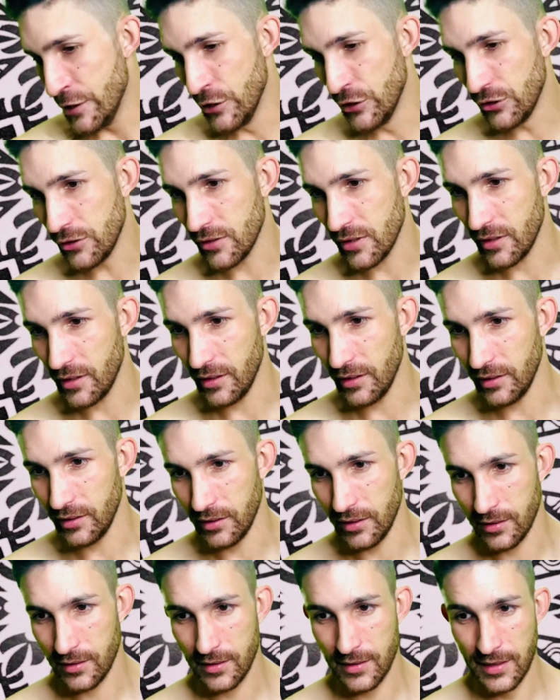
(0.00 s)
So
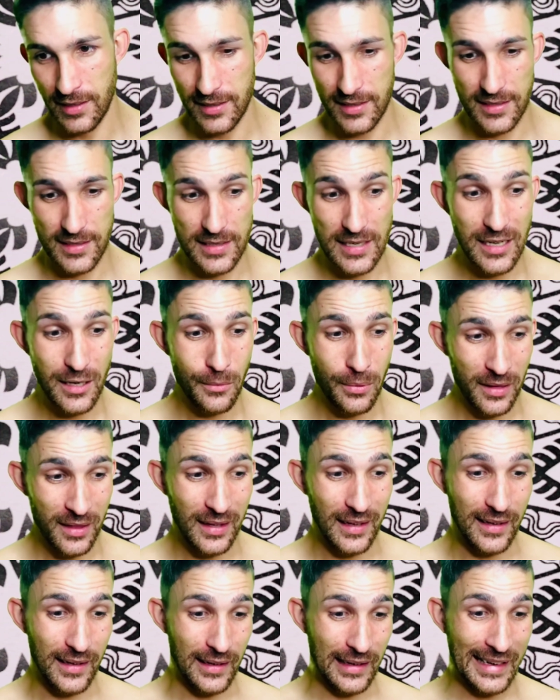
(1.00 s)
stick with
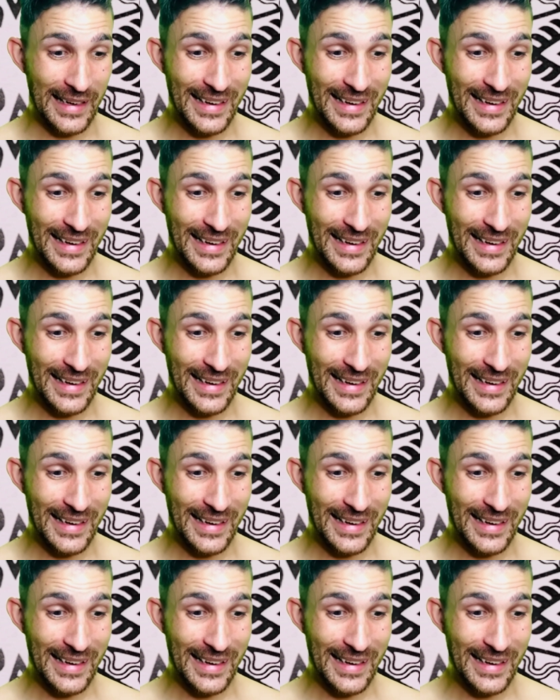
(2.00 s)
the